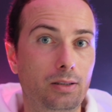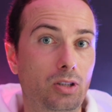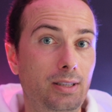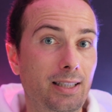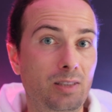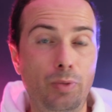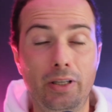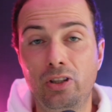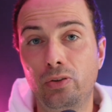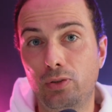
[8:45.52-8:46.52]
This has been
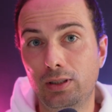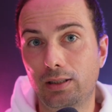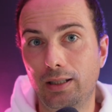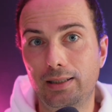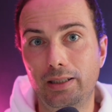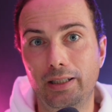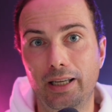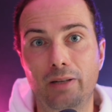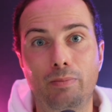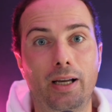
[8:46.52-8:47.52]
the first lesson
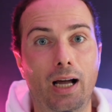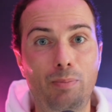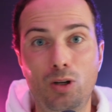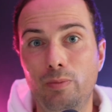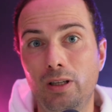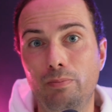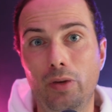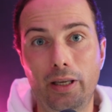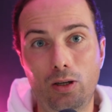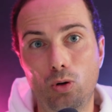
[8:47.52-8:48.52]
in my upcoming
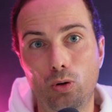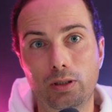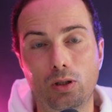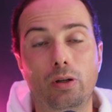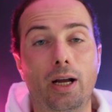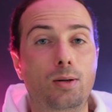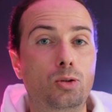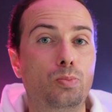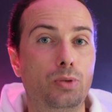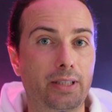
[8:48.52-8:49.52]
mini course on how to
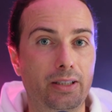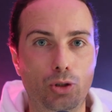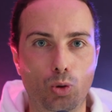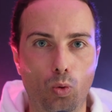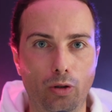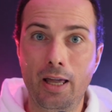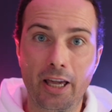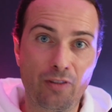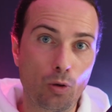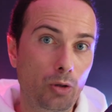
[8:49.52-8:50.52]
present your work. If
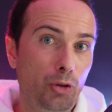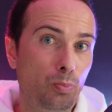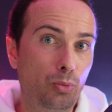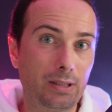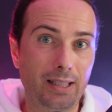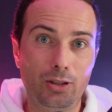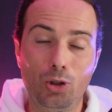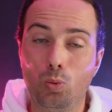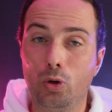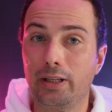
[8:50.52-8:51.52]
you want to present your
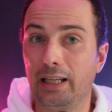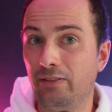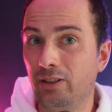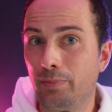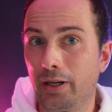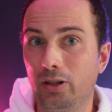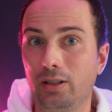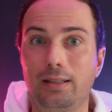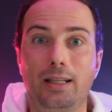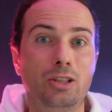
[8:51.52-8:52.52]
work even better,
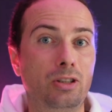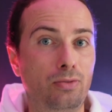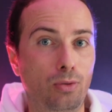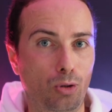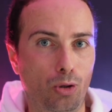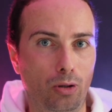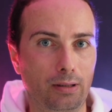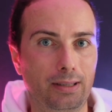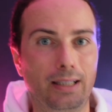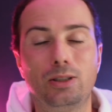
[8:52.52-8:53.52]
get the full course.
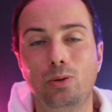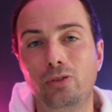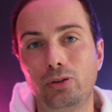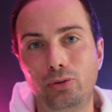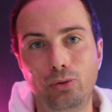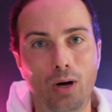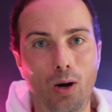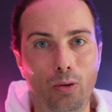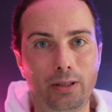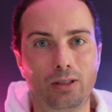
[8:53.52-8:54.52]
It's over 2
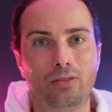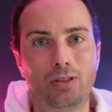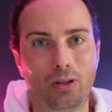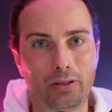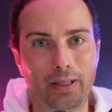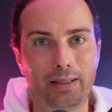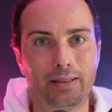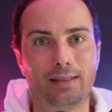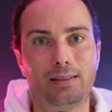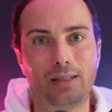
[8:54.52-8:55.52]
hours of content
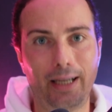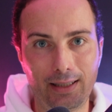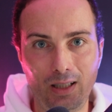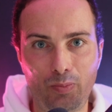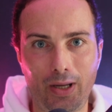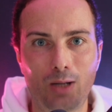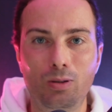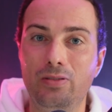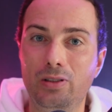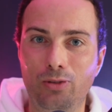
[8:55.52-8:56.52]
that's tightly packed with
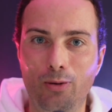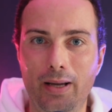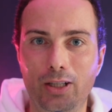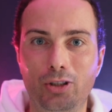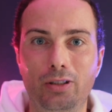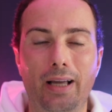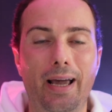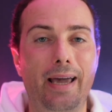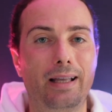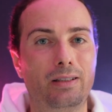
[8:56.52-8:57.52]
information
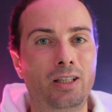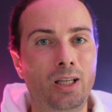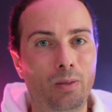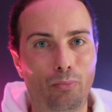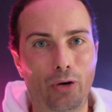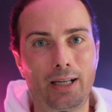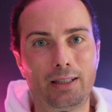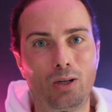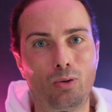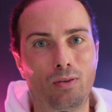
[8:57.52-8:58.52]
and
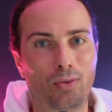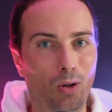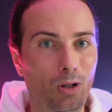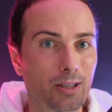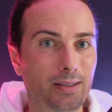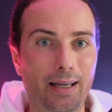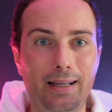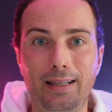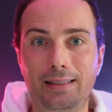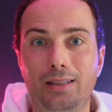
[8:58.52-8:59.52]
breakdown of all the
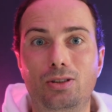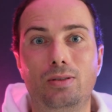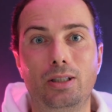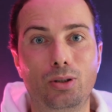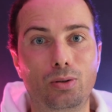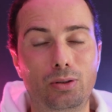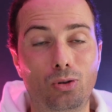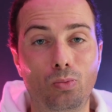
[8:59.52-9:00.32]
techniques that you can use to